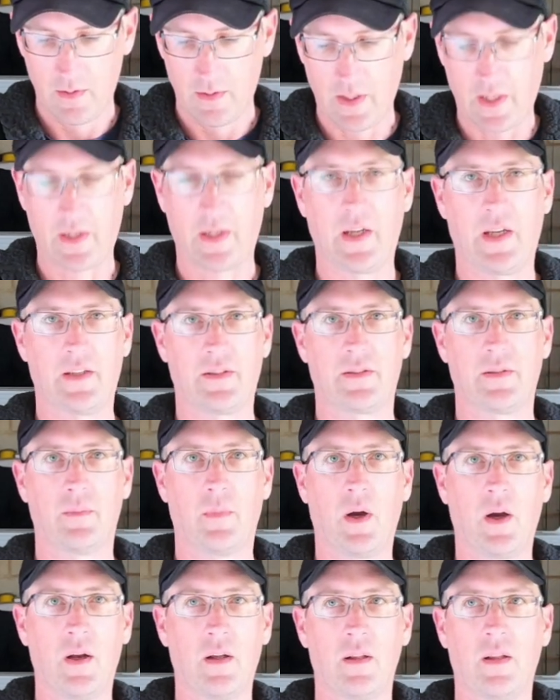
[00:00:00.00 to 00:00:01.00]
That casts a
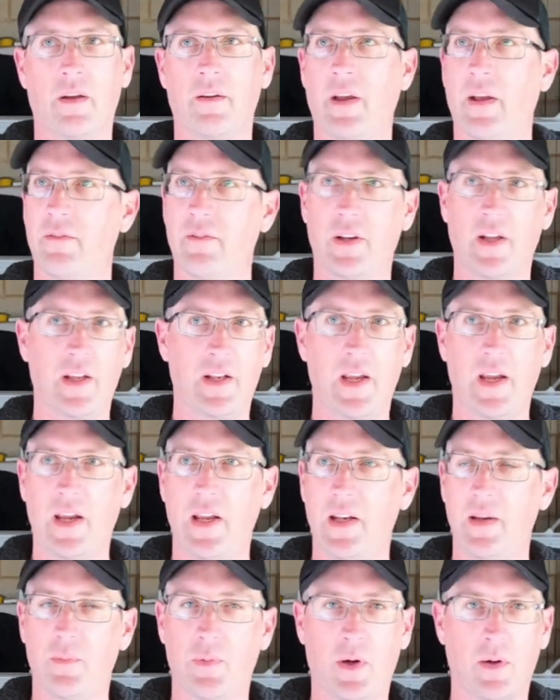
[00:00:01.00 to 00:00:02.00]
mile. I haven't had
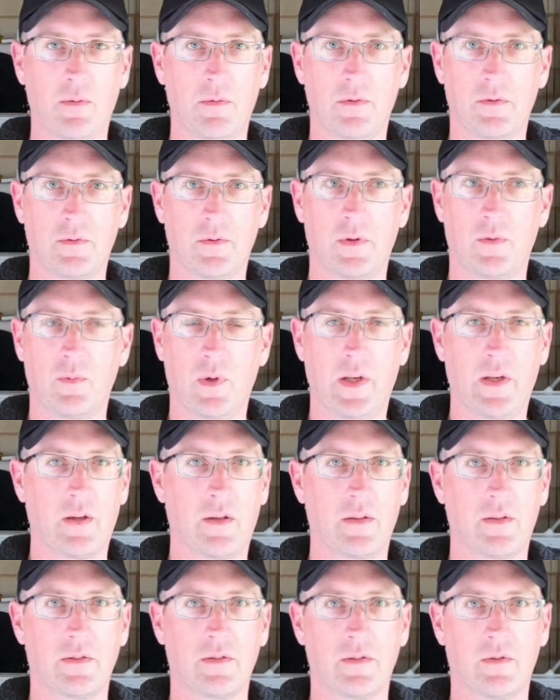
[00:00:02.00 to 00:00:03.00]
any problems with wind
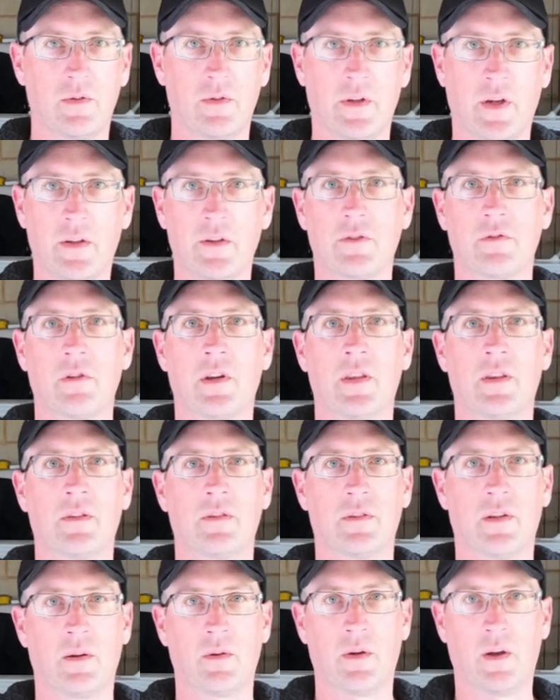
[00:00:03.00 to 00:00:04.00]
knots or knot
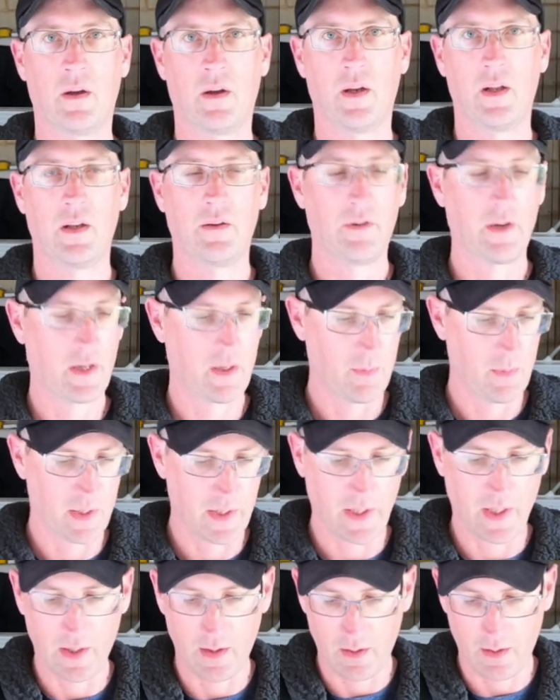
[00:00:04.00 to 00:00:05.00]
strength, so I highly
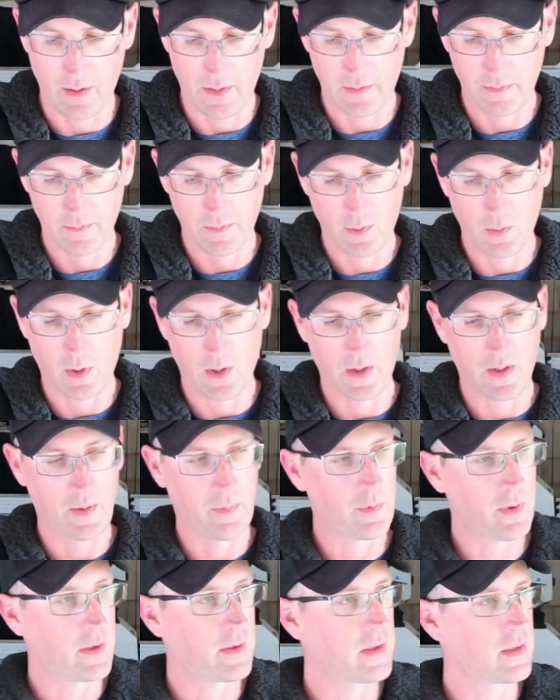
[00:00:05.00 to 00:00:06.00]
recommend that line. Quality
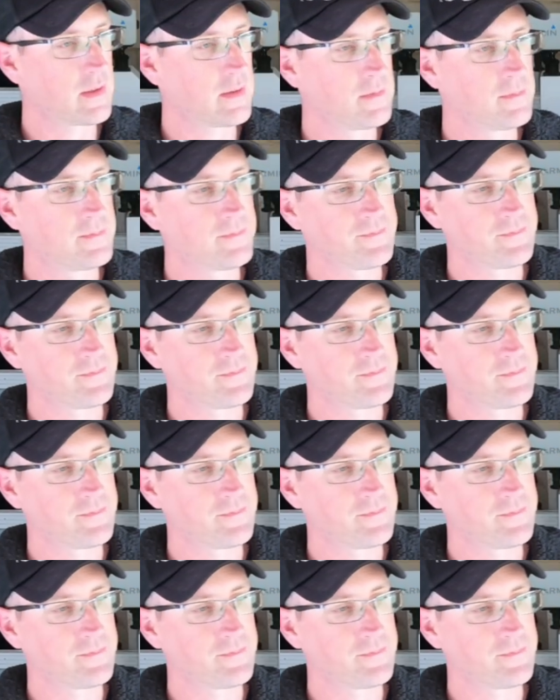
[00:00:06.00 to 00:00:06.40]
product.